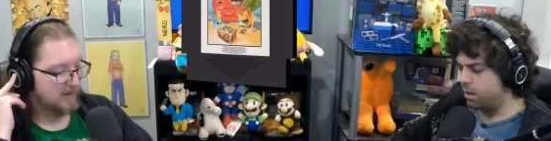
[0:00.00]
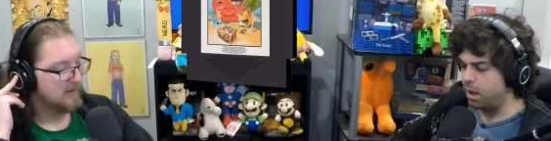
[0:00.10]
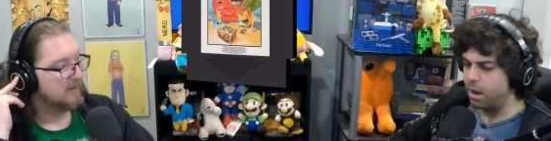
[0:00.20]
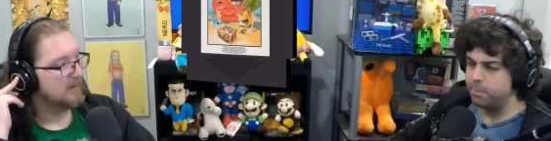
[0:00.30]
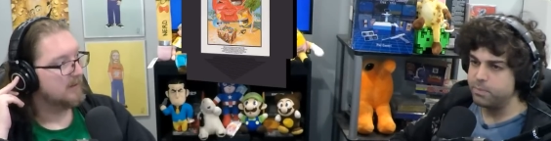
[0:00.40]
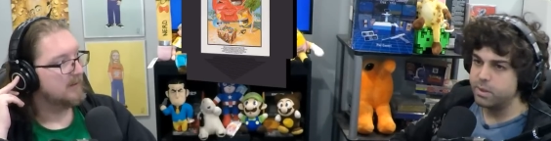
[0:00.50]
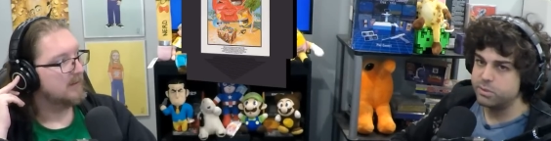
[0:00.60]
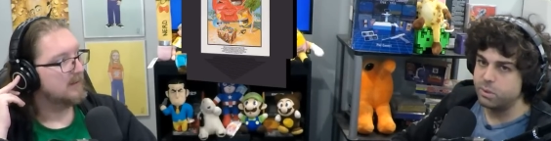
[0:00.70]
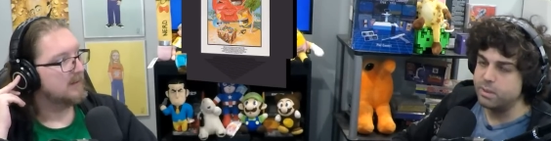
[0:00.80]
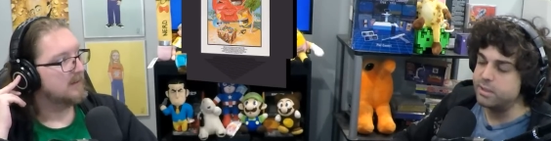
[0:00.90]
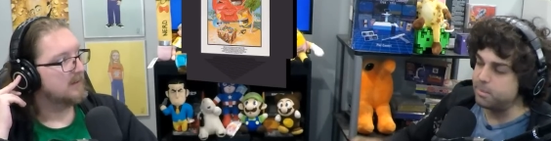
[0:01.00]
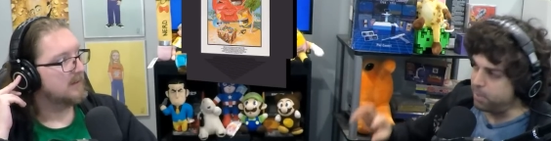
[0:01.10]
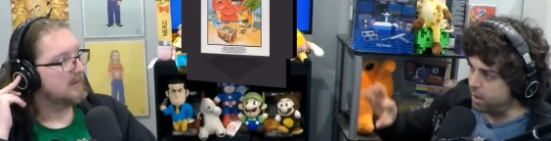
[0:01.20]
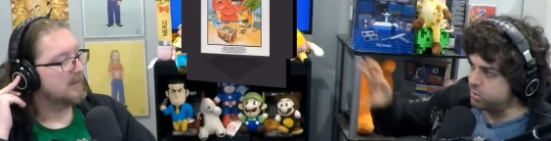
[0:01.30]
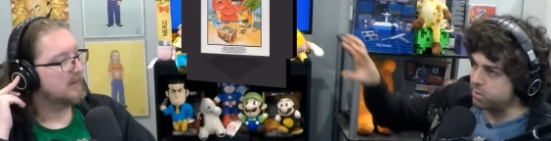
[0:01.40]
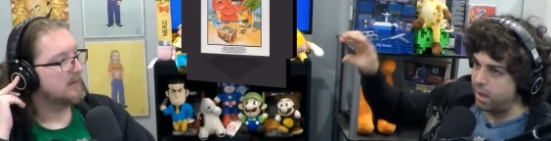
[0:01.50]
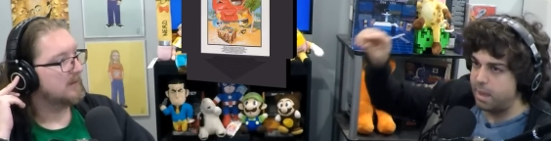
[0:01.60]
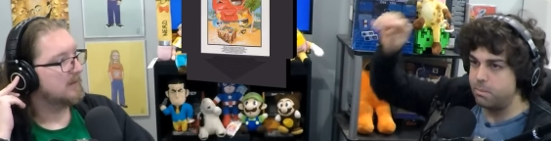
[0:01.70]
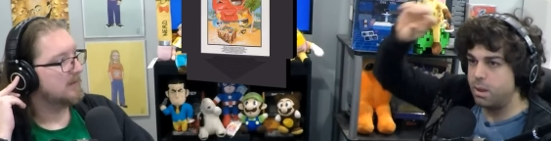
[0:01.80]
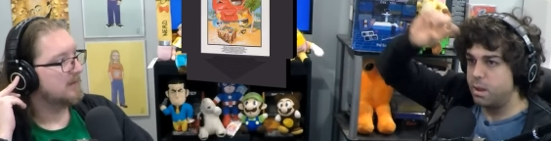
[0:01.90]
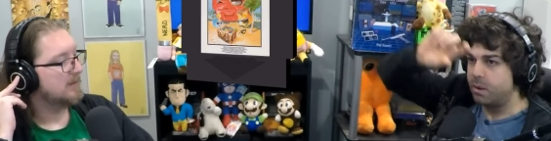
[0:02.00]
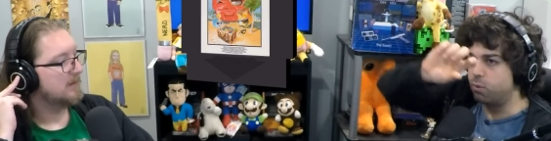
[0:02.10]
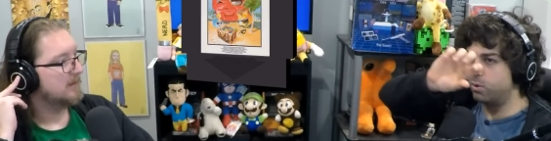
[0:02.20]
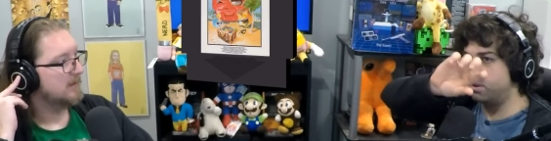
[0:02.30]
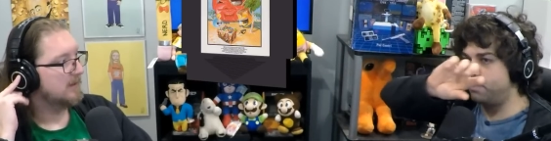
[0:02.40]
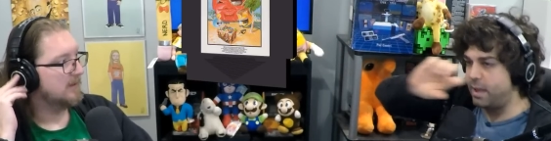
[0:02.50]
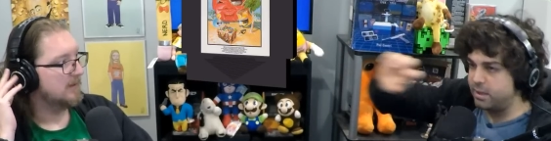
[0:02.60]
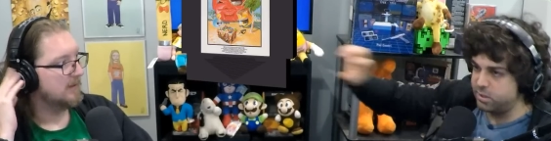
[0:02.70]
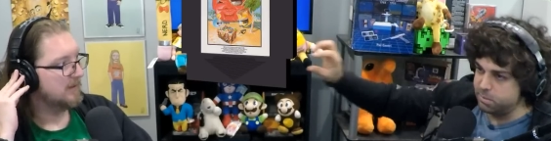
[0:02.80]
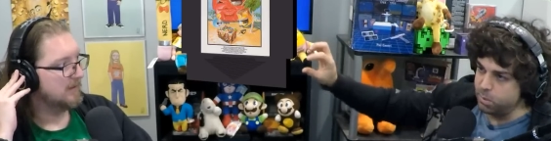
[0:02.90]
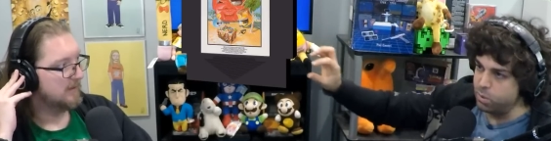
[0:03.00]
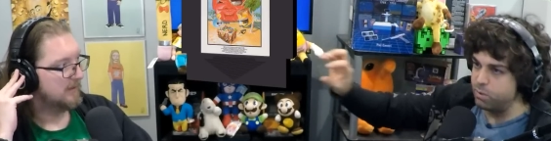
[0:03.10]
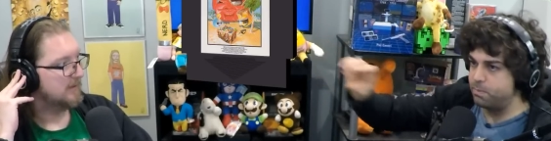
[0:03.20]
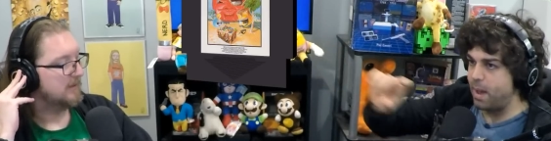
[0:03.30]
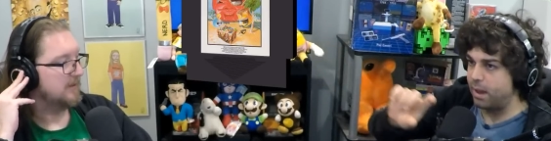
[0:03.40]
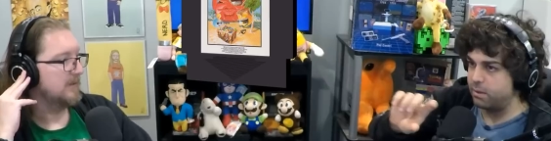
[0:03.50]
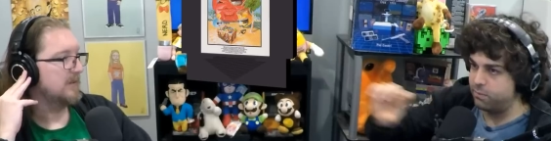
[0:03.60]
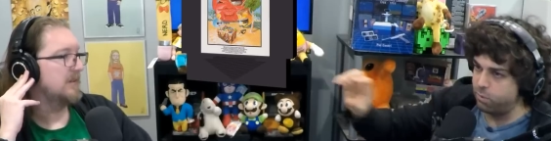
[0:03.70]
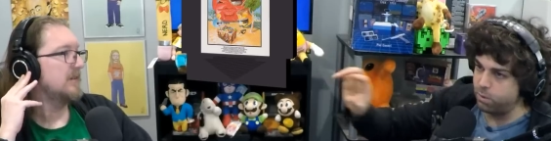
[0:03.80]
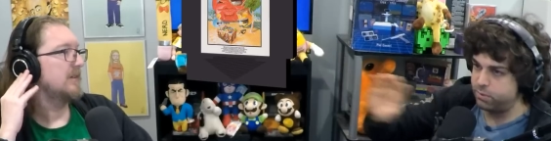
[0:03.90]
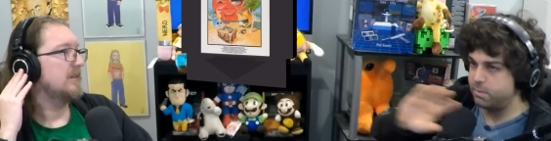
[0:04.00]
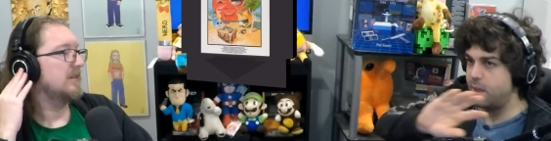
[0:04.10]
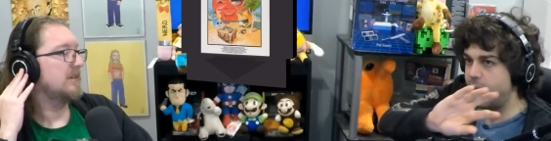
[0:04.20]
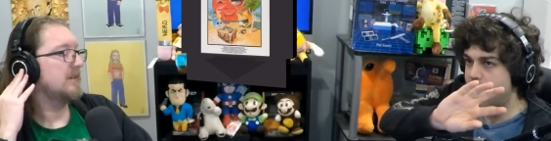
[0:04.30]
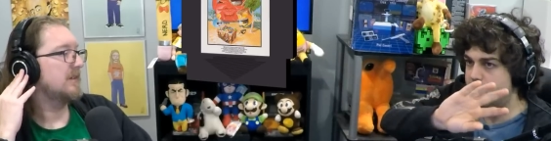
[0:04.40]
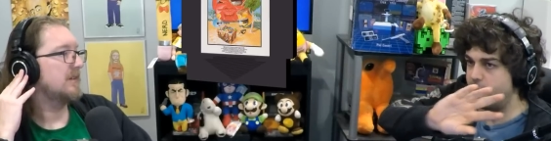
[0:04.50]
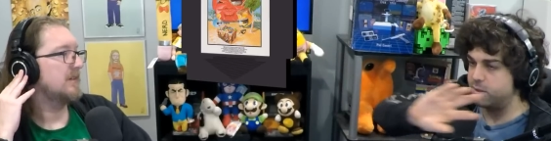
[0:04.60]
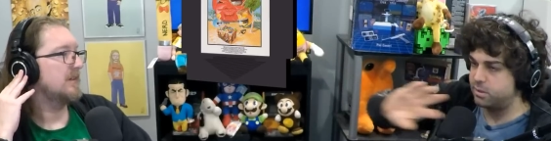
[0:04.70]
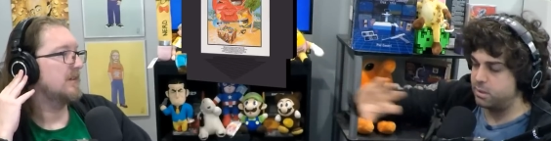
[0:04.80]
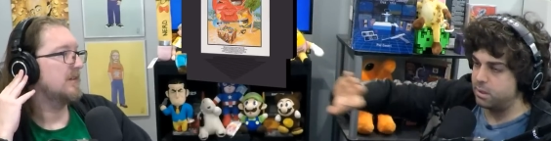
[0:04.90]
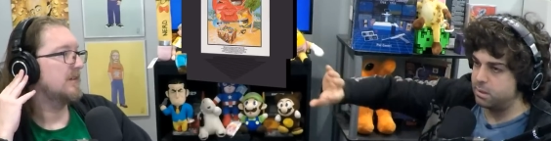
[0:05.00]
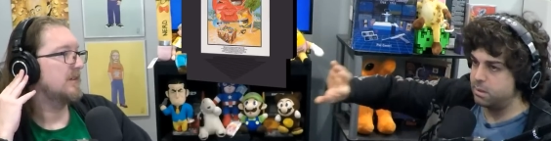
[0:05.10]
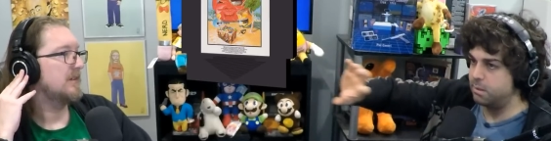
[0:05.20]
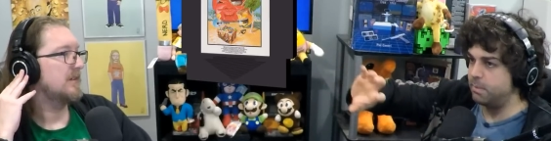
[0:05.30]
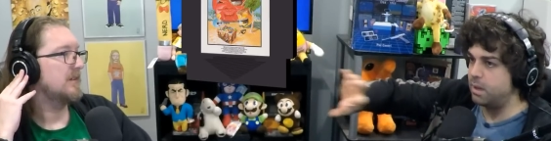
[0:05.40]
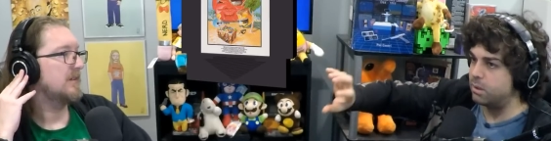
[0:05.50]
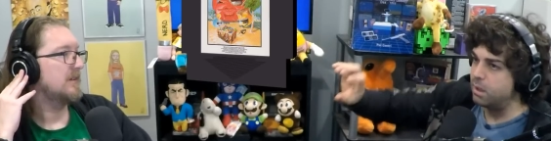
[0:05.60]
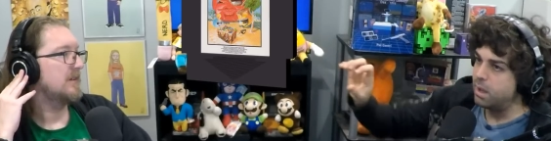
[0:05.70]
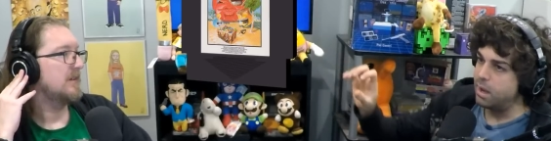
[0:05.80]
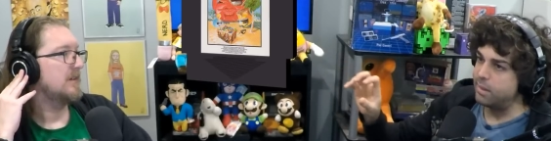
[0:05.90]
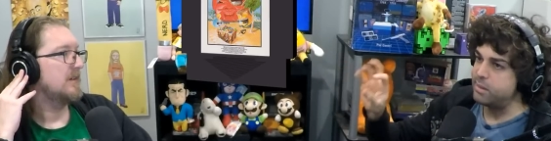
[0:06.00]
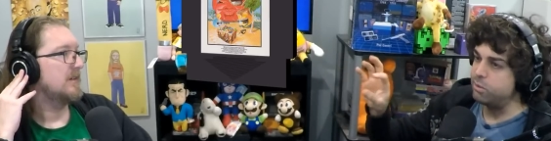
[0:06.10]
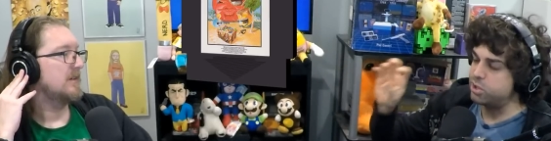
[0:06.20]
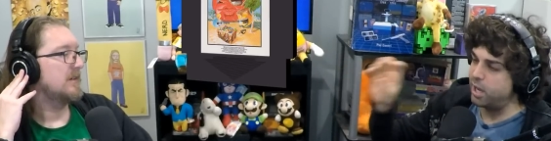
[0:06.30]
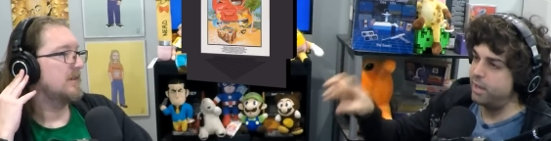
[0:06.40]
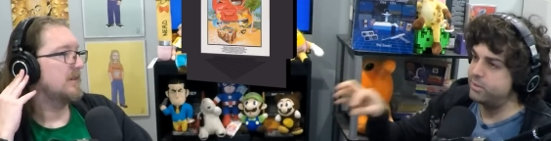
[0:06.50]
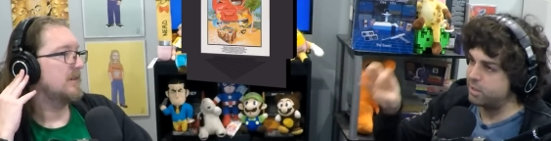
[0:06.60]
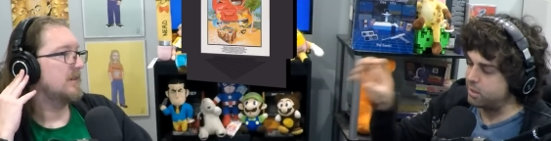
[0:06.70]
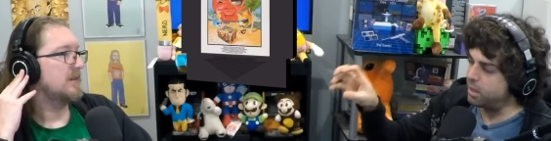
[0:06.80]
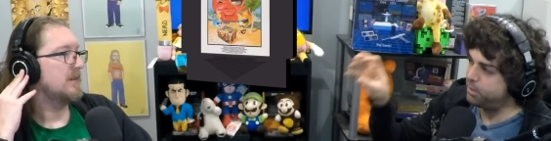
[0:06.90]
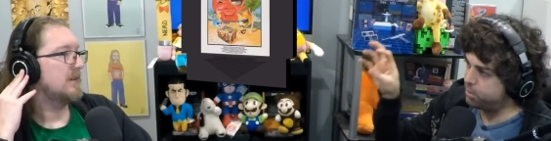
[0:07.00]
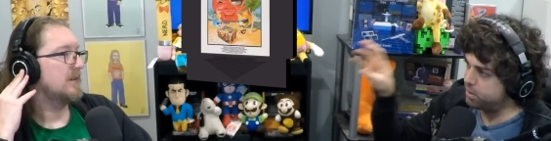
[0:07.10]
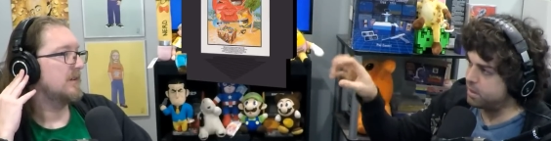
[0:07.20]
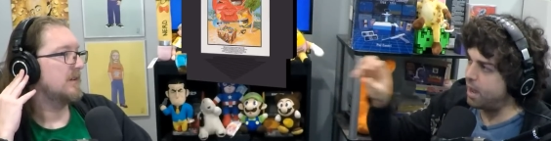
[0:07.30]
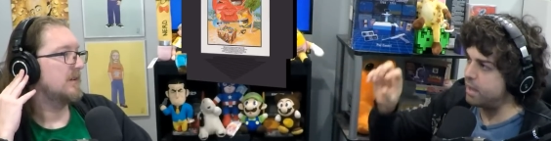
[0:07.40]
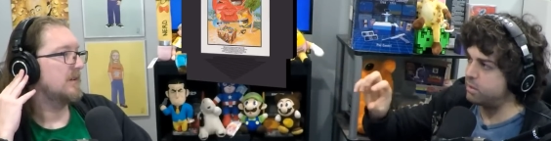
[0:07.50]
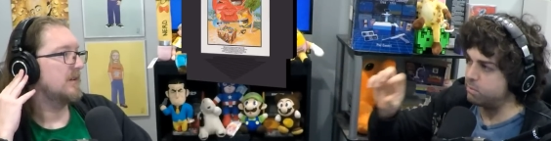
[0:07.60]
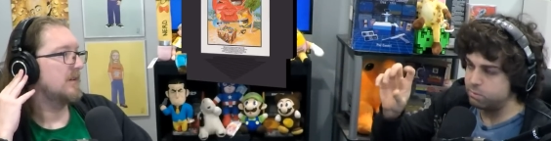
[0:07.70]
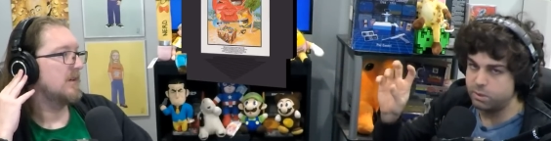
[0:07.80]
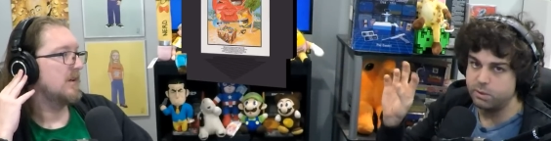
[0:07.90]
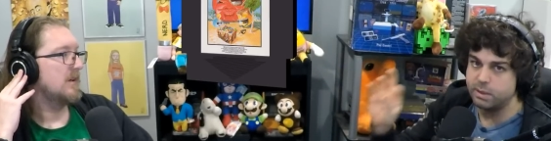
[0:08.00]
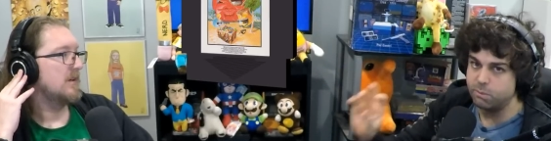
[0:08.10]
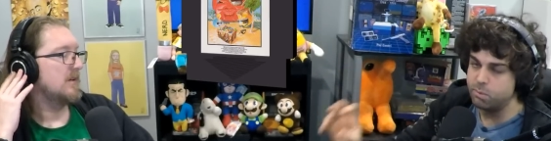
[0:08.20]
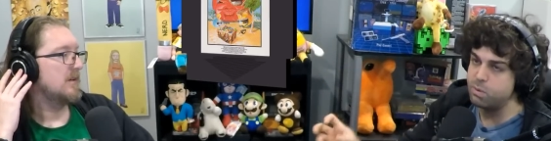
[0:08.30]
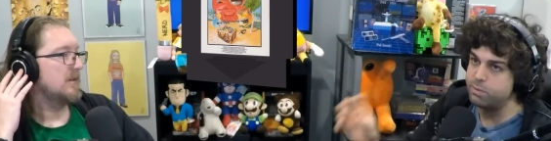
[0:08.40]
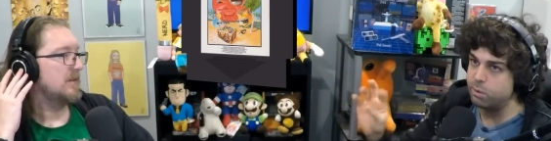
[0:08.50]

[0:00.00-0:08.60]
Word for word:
Speaker 1: Um, so it's a puzzle game where the pieces move back and forth from the outer edge to the, the middle, and then you change the color of the guy to to remove those